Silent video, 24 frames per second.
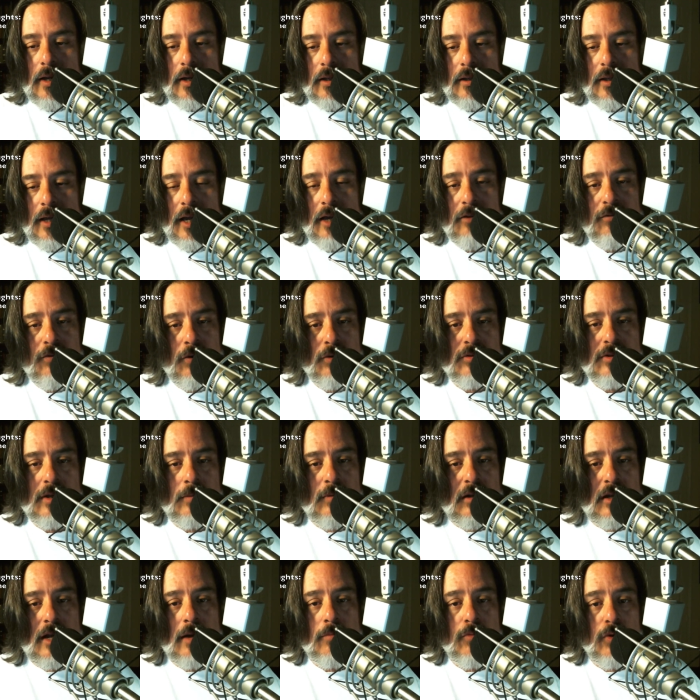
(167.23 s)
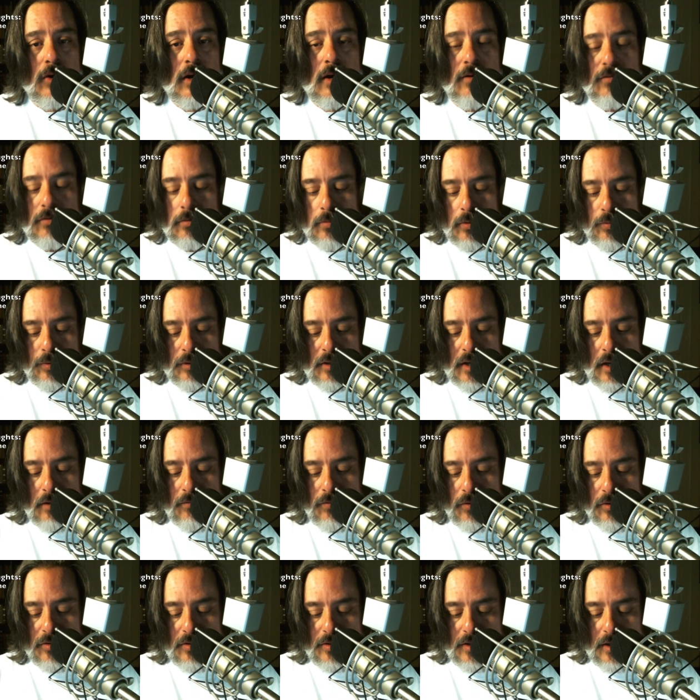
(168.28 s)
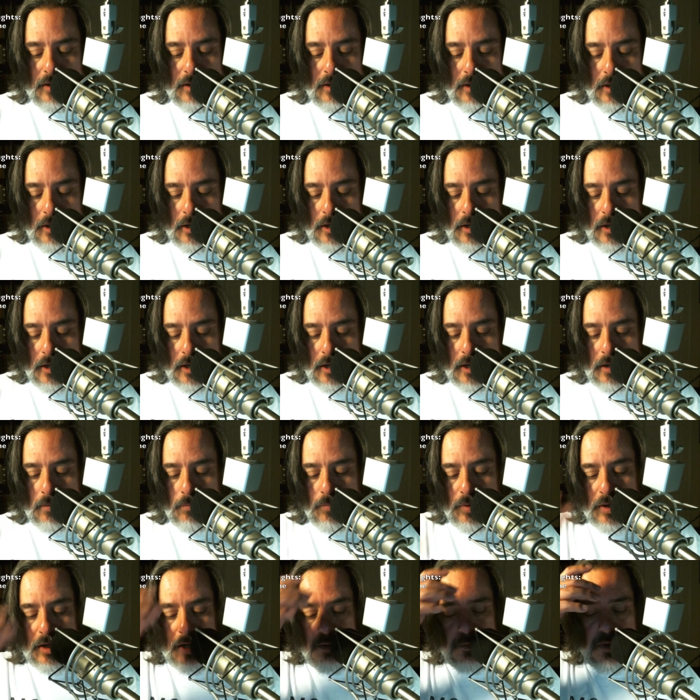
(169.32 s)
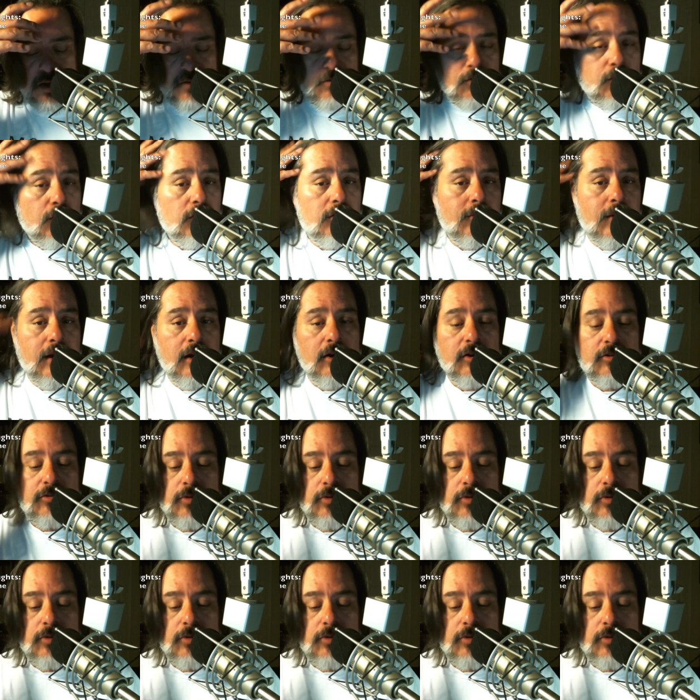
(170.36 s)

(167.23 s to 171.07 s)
the headphones. I'm a lot more comfortable with the headphones than uh, bringing my phone to my ear.